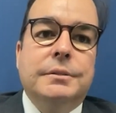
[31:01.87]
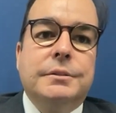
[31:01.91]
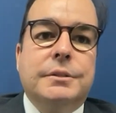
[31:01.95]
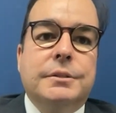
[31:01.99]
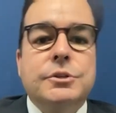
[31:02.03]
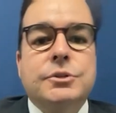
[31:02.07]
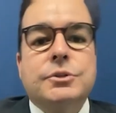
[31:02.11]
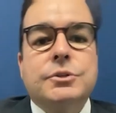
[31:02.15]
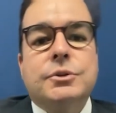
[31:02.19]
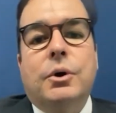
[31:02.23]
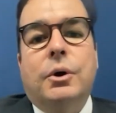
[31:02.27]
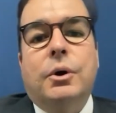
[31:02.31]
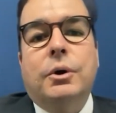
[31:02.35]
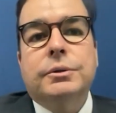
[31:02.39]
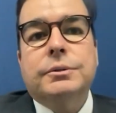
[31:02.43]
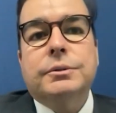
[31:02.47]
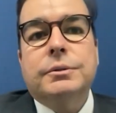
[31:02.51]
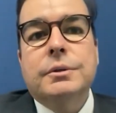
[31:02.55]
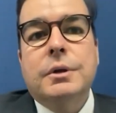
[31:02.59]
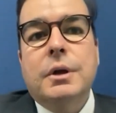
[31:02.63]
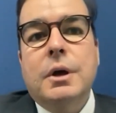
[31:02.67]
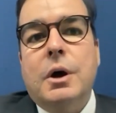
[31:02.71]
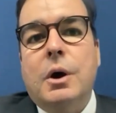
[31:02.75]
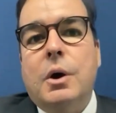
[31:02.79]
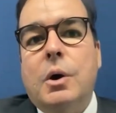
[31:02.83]
This quote
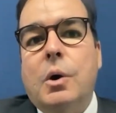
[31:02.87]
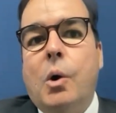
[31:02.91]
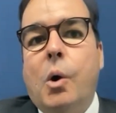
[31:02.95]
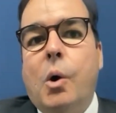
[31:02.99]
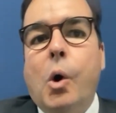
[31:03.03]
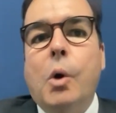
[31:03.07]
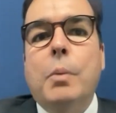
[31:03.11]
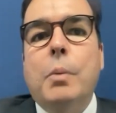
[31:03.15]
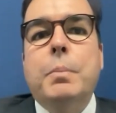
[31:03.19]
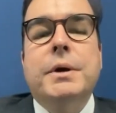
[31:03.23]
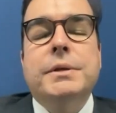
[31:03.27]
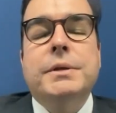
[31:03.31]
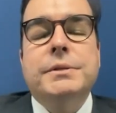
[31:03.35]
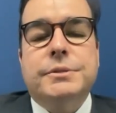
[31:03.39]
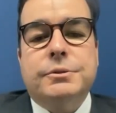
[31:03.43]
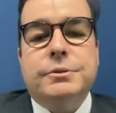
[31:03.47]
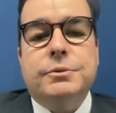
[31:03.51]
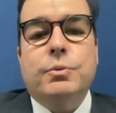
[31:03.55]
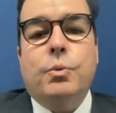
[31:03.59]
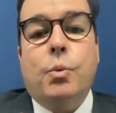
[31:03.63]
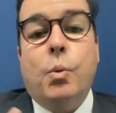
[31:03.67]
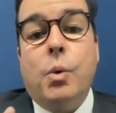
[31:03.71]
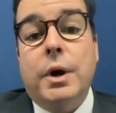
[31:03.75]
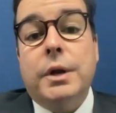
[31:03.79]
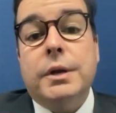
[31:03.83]
opens
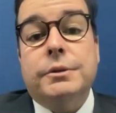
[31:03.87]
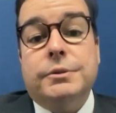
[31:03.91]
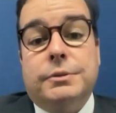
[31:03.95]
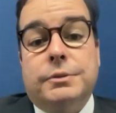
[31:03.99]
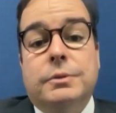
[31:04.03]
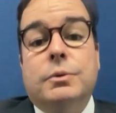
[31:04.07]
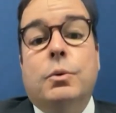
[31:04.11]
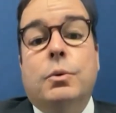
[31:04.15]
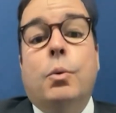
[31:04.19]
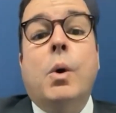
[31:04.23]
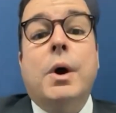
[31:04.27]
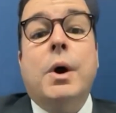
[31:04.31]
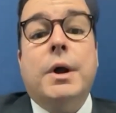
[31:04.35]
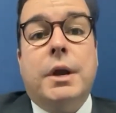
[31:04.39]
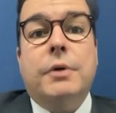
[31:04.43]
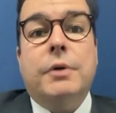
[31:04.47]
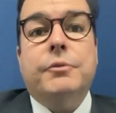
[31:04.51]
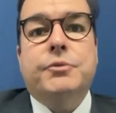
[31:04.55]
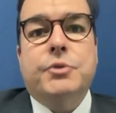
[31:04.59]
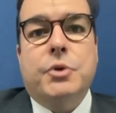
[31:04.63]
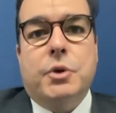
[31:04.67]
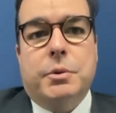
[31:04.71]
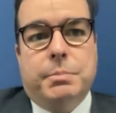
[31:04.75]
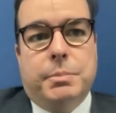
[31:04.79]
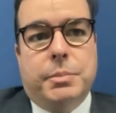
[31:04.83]
one of, one
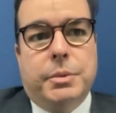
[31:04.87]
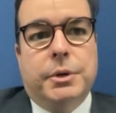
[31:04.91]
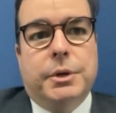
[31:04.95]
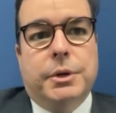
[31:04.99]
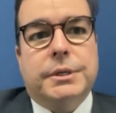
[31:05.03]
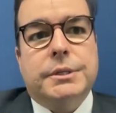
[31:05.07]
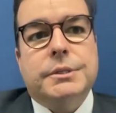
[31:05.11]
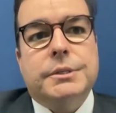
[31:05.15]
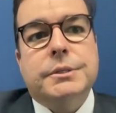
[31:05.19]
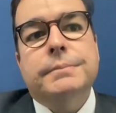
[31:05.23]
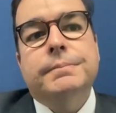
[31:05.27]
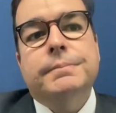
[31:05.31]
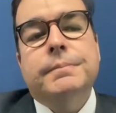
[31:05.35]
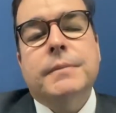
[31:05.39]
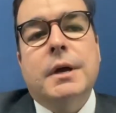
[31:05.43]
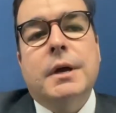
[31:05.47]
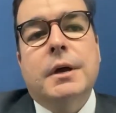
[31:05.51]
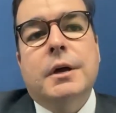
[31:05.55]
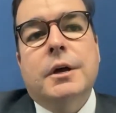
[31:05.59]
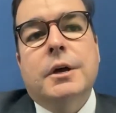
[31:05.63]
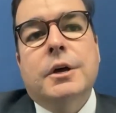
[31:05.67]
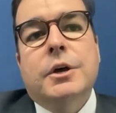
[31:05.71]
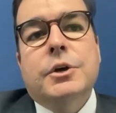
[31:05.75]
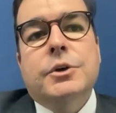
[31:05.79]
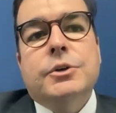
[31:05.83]
of your books.
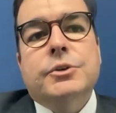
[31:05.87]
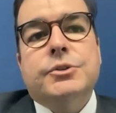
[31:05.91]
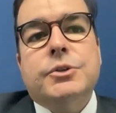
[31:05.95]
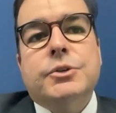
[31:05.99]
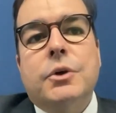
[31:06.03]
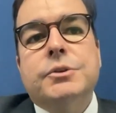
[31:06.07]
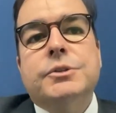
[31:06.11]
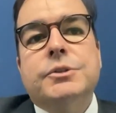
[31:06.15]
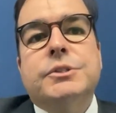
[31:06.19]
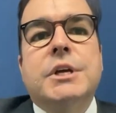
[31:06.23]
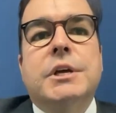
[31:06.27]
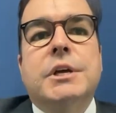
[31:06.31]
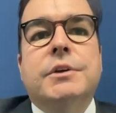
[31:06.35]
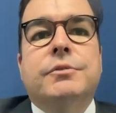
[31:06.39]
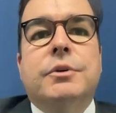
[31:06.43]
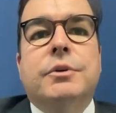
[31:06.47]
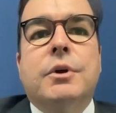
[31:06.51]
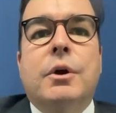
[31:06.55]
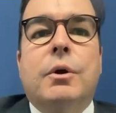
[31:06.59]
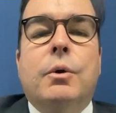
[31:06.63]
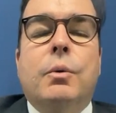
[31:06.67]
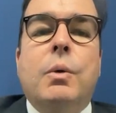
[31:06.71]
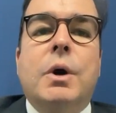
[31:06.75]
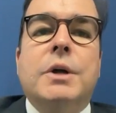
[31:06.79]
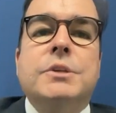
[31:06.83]
So, Steve,
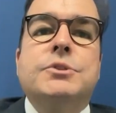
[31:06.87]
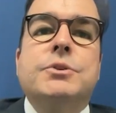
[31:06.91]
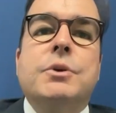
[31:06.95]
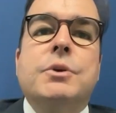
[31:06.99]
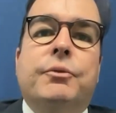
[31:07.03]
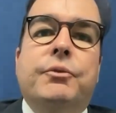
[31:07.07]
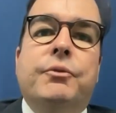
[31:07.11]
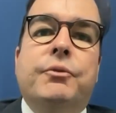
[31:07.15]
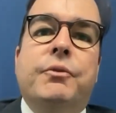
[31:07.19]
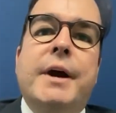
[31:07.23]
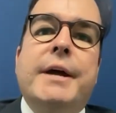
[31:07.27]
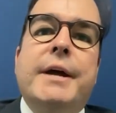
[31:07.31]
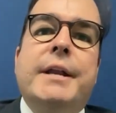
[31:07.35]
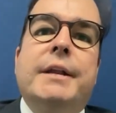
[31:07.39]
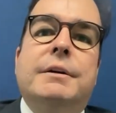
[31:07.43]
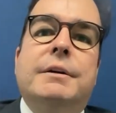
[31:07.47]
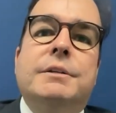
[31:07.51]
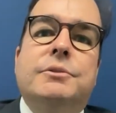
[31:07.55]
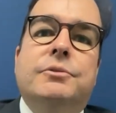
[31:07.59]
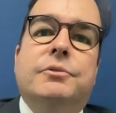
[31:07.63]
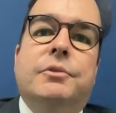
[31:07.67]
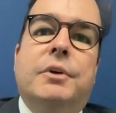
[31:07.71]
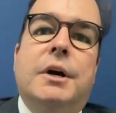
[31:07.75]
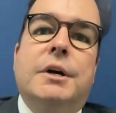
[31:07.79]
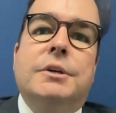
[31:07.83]
what's your final
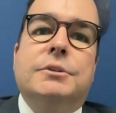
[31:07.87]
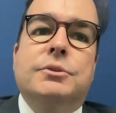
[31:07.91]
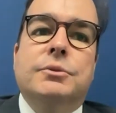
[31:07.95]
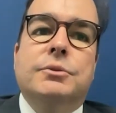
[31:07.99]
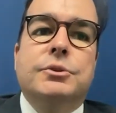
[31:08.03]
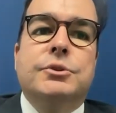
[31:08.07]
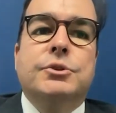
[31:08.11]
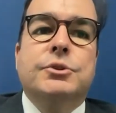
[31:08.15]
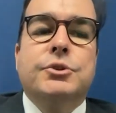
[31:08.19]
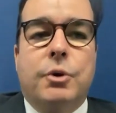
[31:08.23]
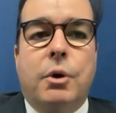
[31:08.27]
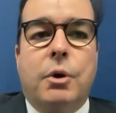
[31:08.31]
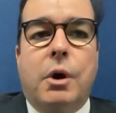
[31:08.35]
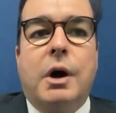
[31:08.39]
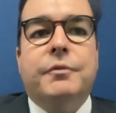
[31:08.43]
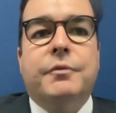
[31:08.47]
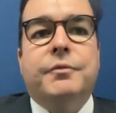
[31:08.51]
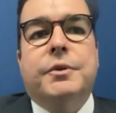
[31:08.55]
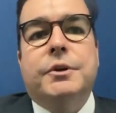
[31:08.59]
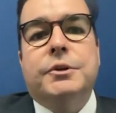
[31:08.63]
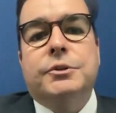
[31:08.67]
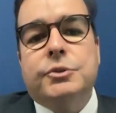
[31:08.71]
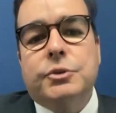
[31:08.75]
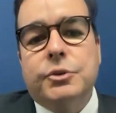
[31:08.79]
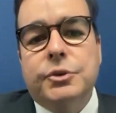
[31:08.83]
advice would you
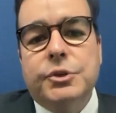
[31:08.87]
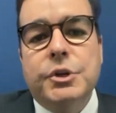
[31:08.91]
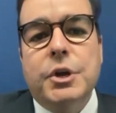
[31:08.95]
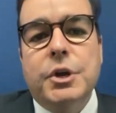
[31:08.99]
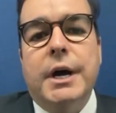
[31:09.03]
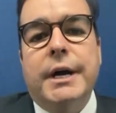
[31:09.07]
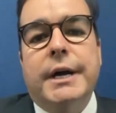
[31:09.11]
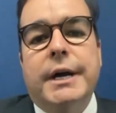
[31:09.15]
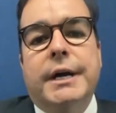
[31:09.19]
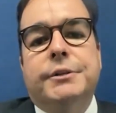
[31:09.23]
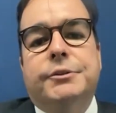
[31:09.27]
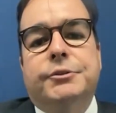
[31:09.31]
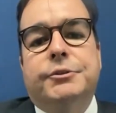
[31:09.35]
offer to younger